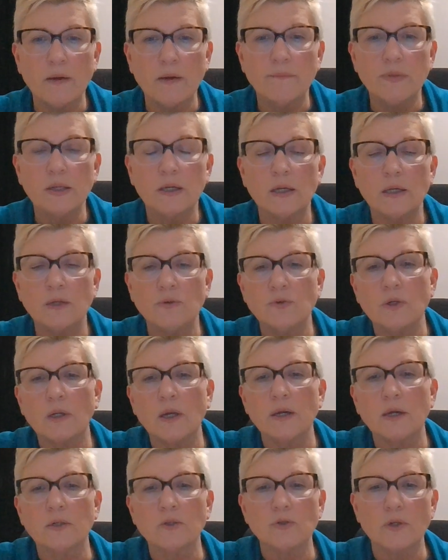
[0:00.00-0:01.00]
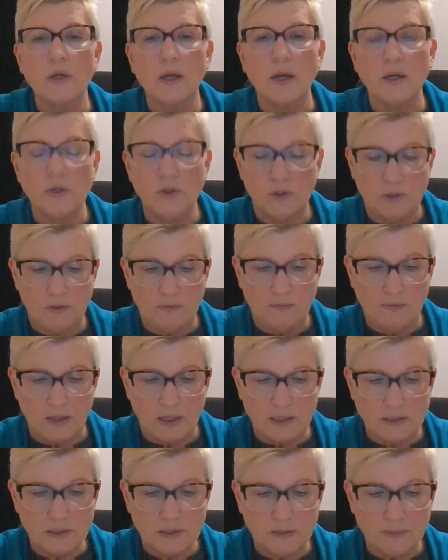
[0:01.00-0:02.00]
of the Kendrick Extrication
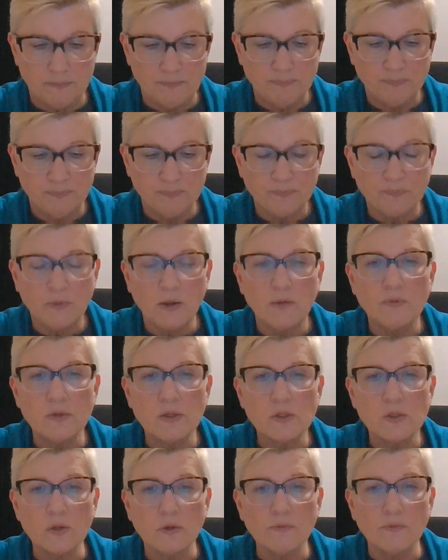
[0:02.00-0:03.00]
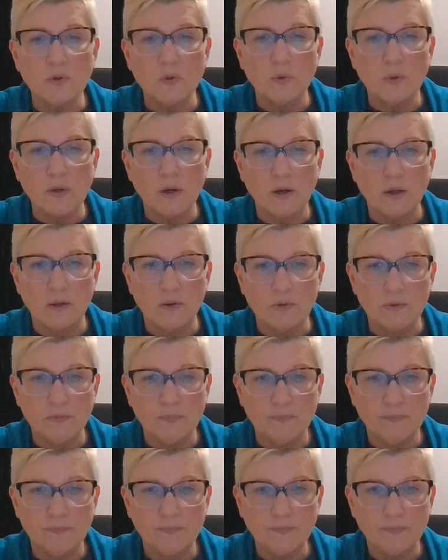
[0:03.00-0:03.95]
Device: the cervical collar,